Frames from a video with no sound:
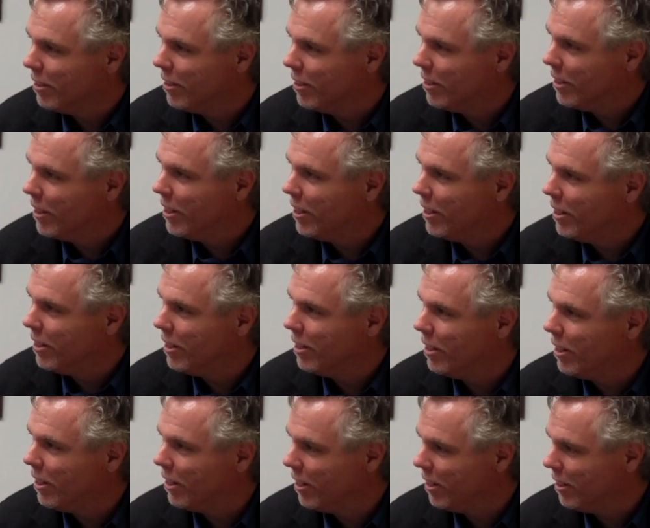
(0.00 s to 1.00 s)

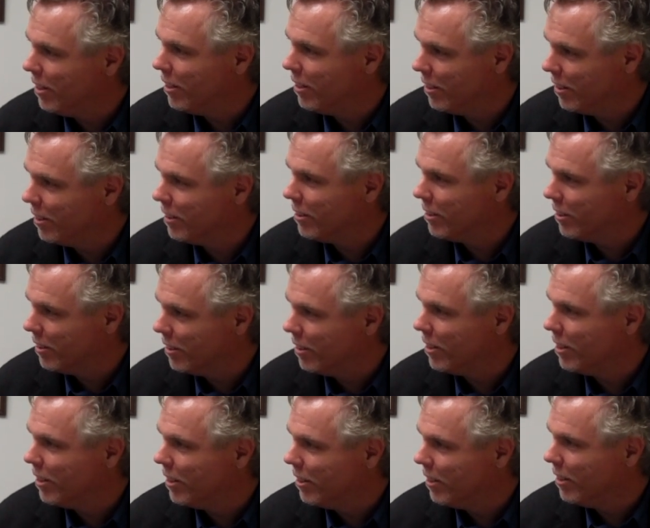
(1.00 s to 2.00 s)

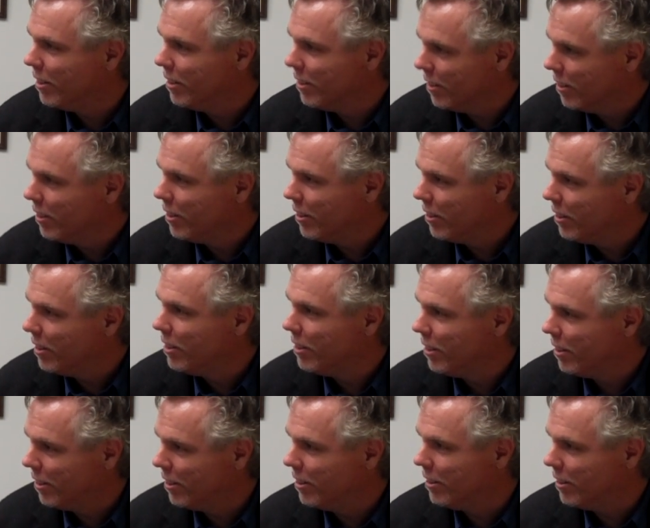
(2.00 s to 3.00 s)

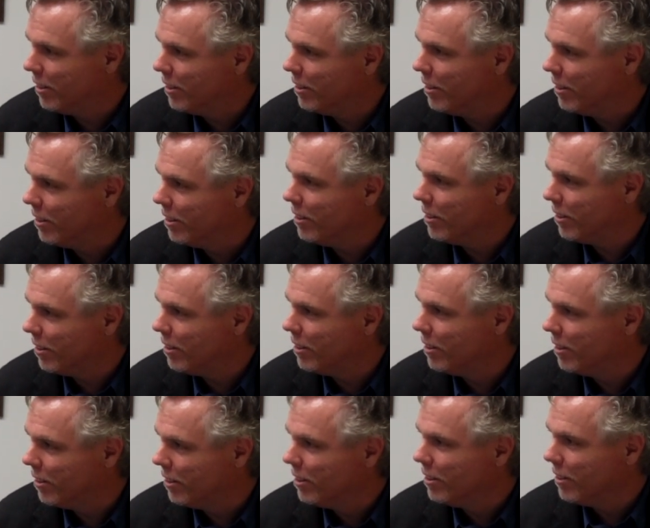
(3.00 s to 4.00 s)

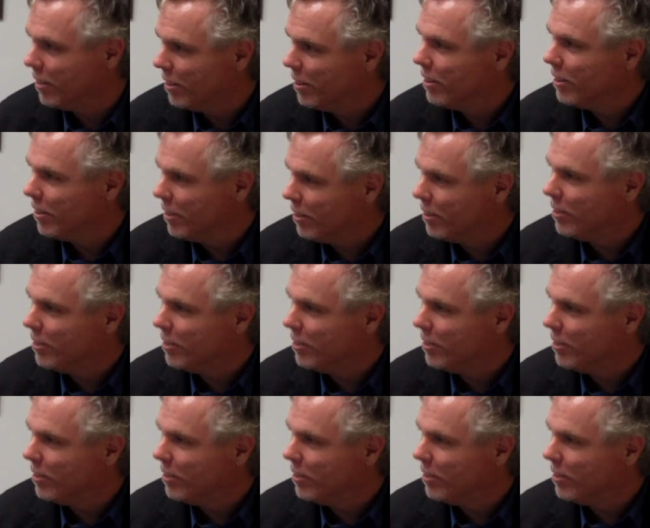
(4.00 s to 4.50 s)
No words are spoken by the person on screen.